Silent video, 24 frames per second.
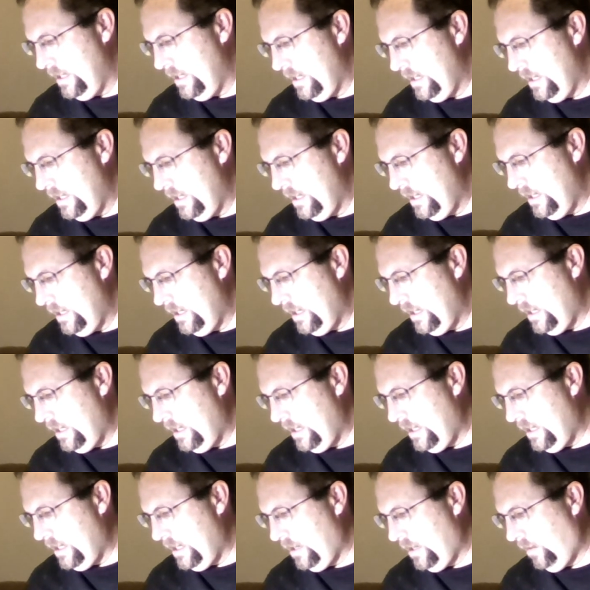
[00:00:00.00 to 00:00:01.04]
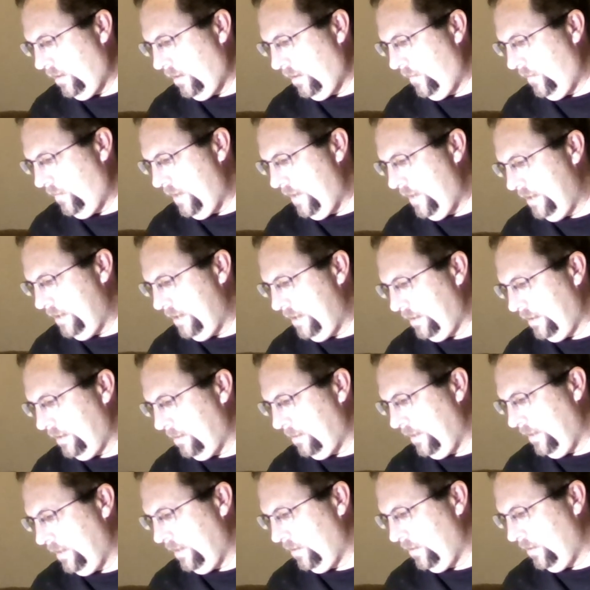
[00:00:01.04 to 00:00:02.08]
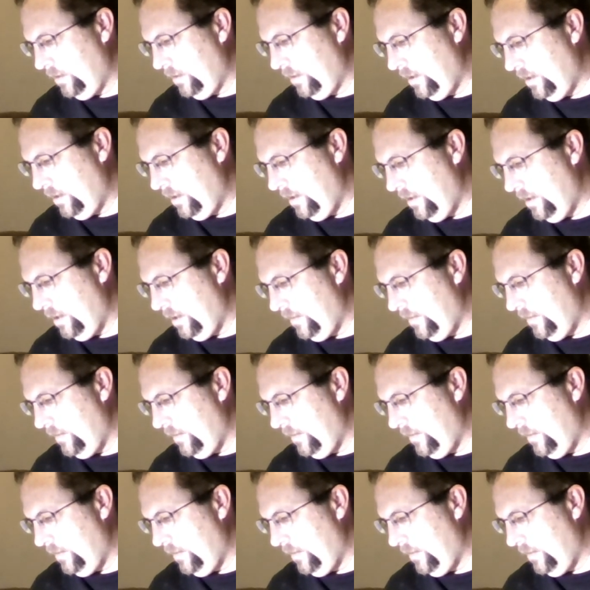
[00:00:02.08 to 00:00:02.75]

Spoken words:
face, I believe, is at the very back there.